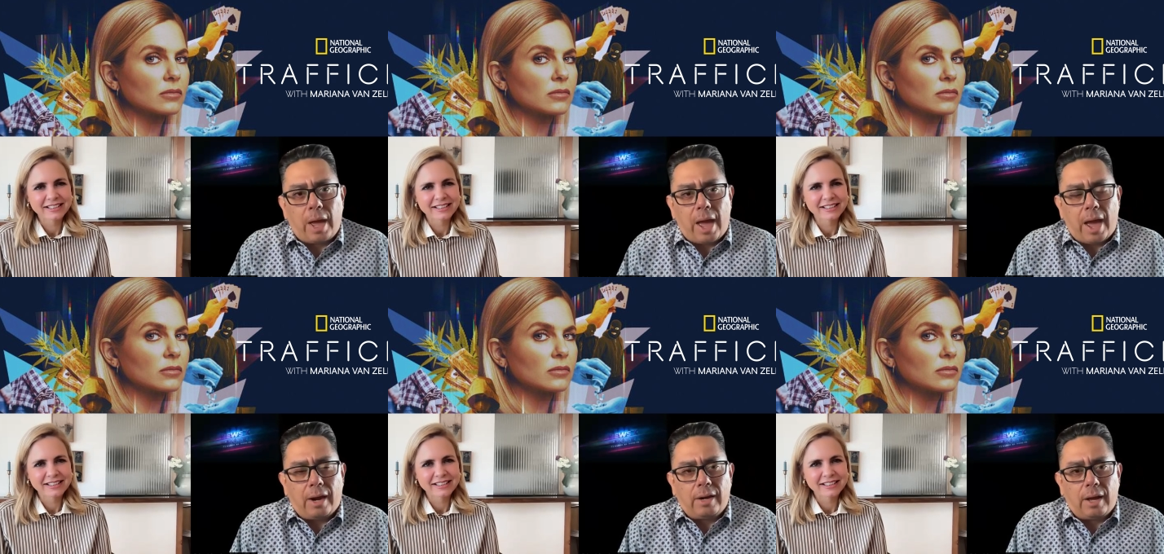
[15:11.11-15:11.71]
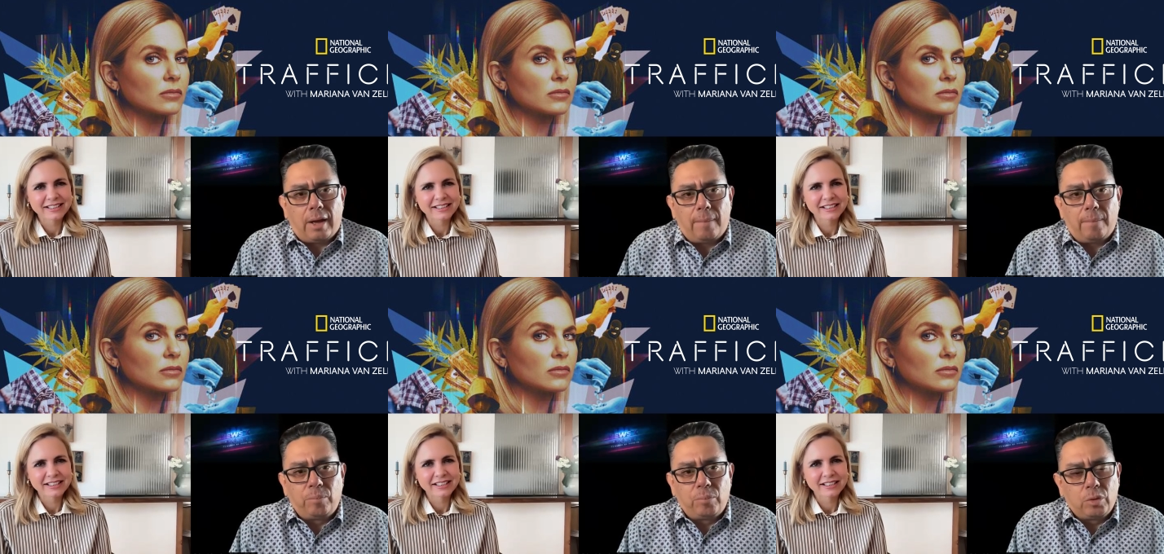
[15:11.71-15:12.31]
Speaker 1: And uh,
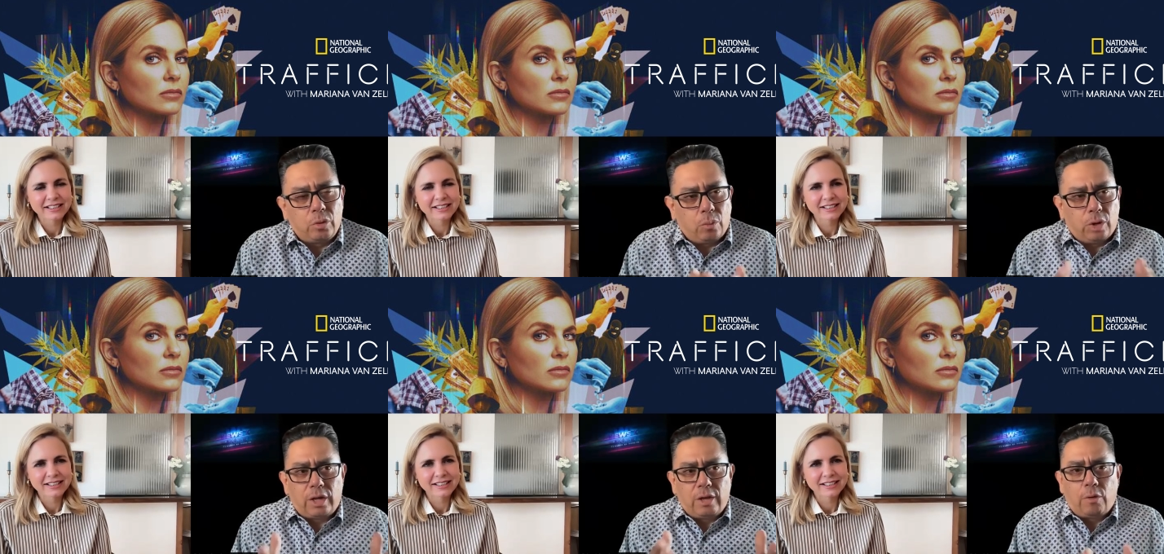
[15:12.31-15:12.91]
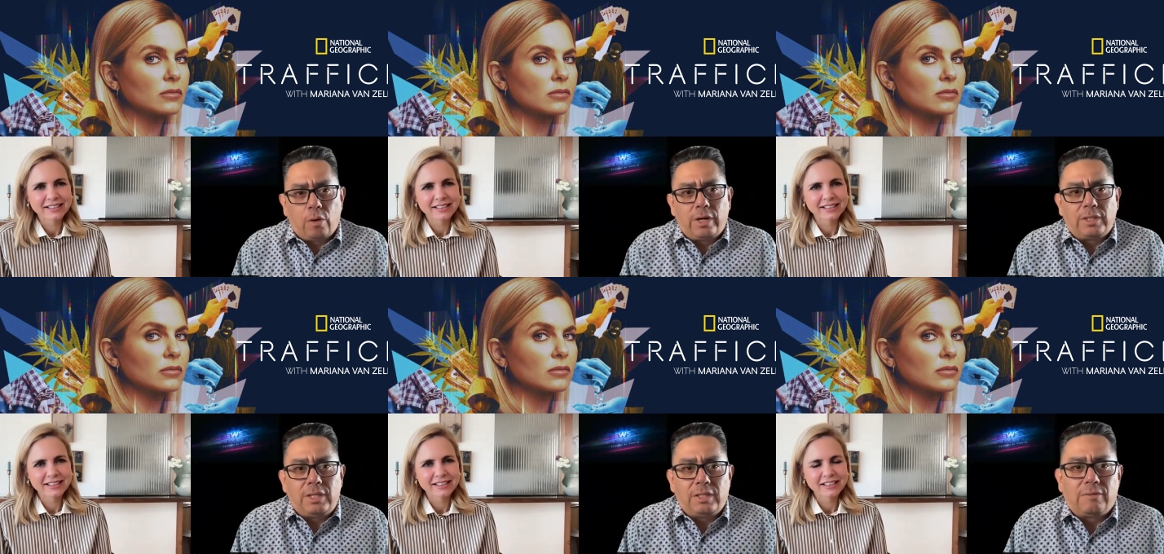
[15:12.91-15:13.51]
we're looking forward to
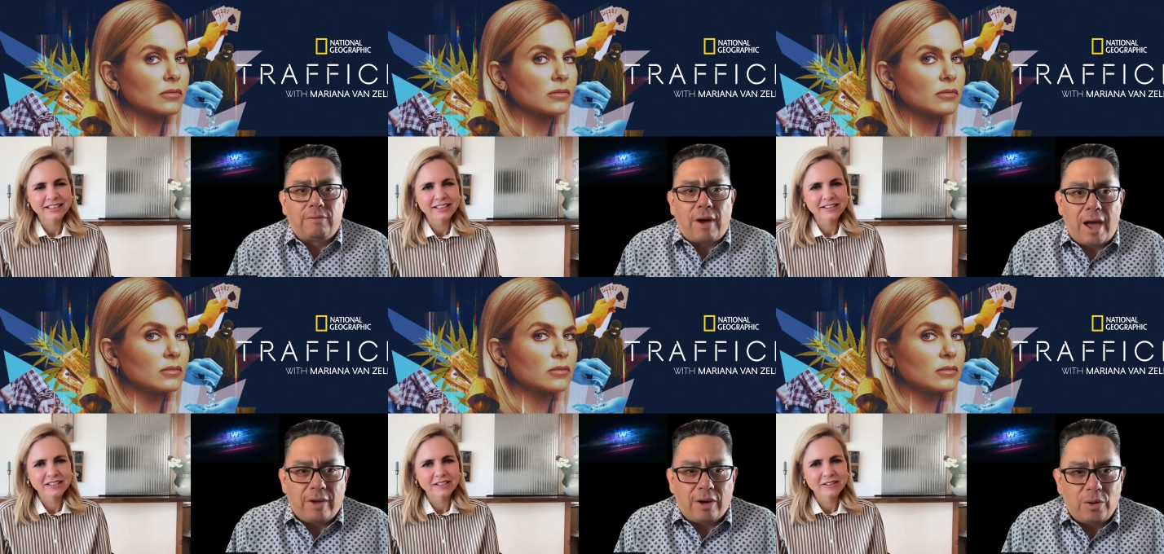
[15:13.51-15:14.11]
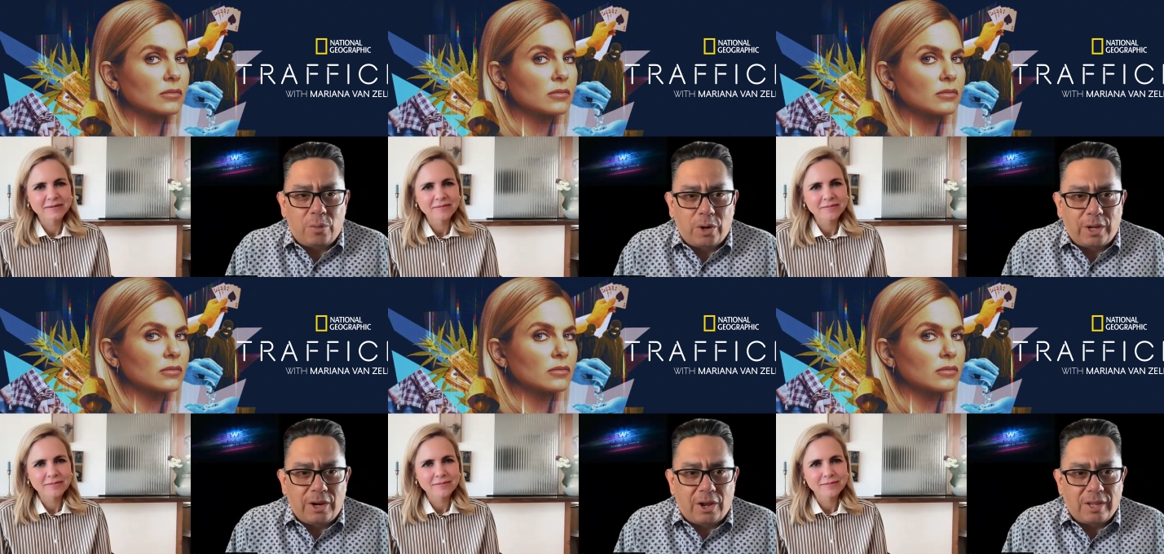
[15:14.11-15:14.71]
season five. I know you're
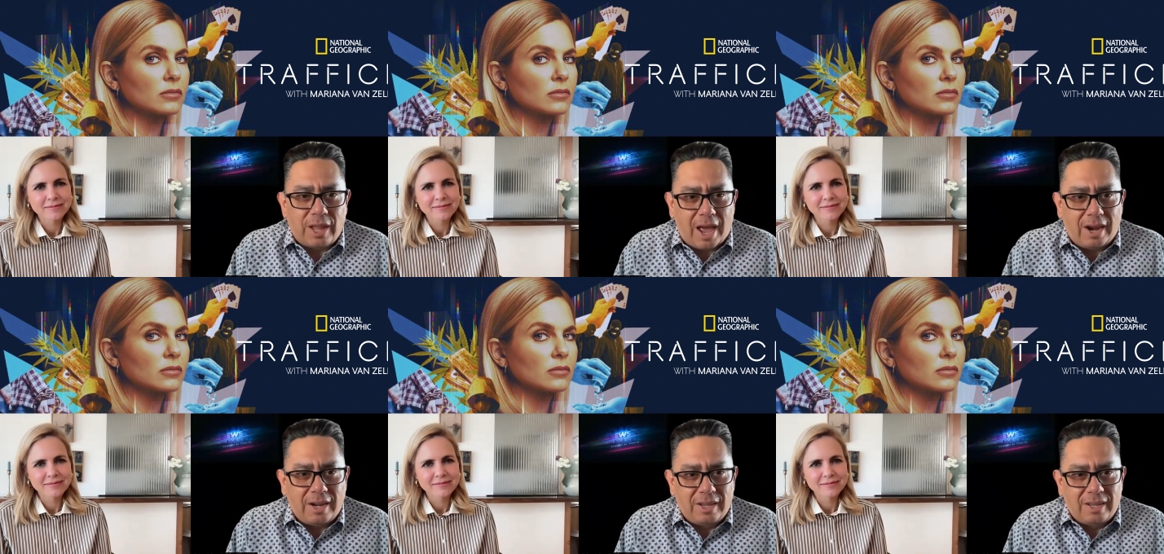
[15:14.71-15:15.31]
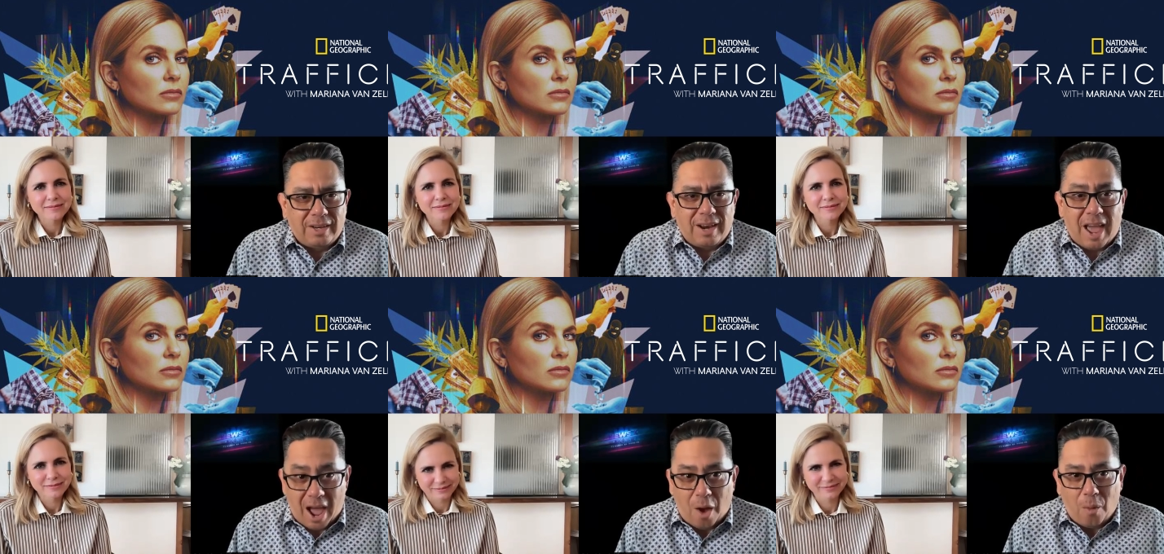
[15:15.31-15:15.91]
working on that
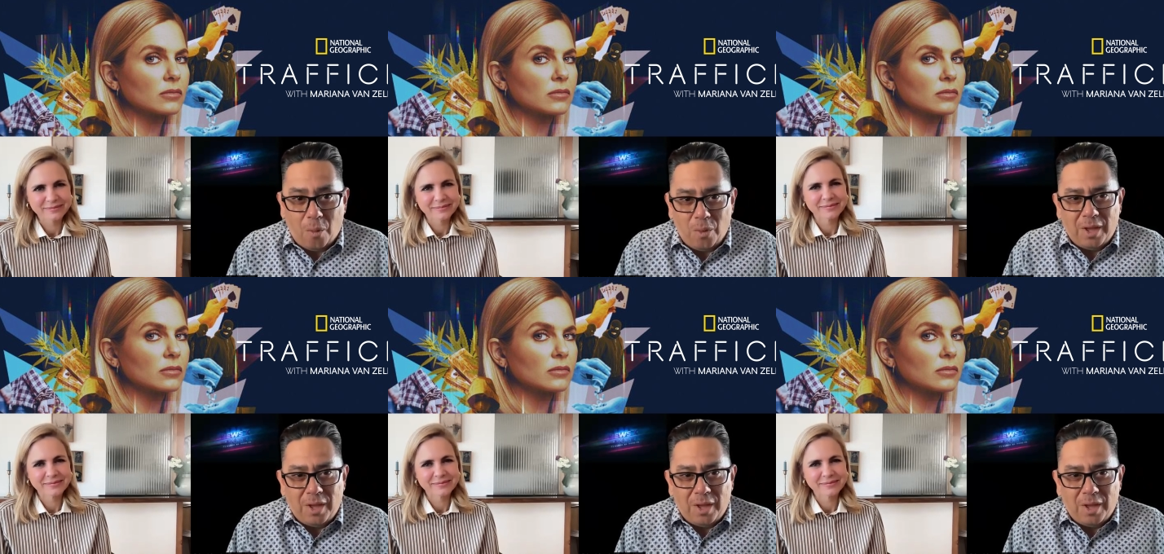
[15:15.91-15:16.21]
now.